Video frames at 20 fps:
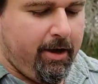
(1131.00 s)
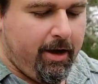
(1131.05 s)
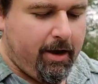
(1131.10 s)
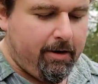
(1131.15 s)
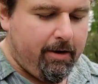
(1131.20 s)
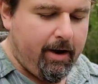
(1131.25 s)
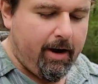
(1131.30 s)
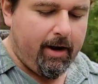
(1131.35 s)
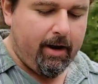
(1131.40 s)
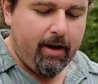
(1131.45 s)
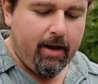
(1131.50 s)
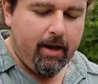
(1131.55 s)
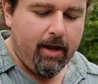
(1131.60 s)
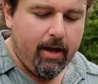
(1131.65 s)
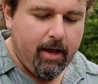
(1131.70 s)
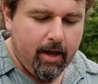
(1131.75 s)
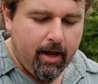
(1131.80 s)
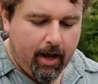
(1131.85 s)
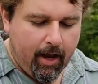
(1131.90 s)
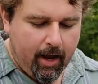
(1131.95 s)
Alright,
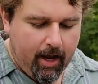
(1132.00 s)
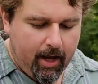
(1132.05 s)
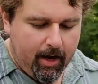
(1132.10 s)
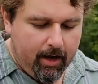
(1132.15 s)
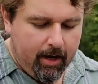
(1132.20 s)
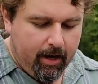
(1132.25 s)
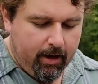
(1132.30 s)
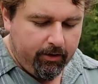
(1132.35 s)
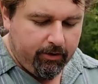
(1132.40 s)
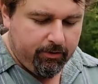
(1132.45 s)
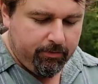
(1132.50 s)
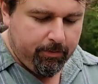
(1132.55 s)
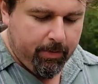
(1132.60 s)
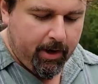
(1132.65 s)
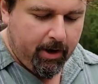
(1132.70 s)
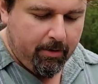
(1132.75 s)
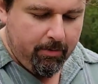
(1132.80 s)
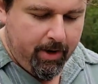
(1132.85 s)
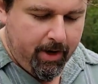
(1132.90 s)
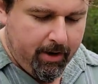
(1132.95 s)
I had a
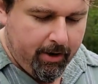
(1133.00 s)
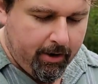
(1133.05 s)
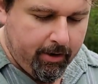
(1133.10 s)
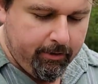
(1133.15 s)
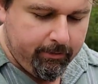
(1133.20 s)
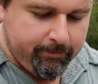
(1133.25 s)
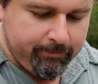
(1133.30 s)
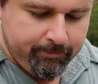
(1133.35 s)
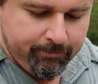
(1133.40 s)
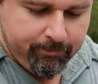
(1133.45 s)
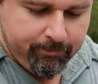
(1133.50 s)
spare mirror,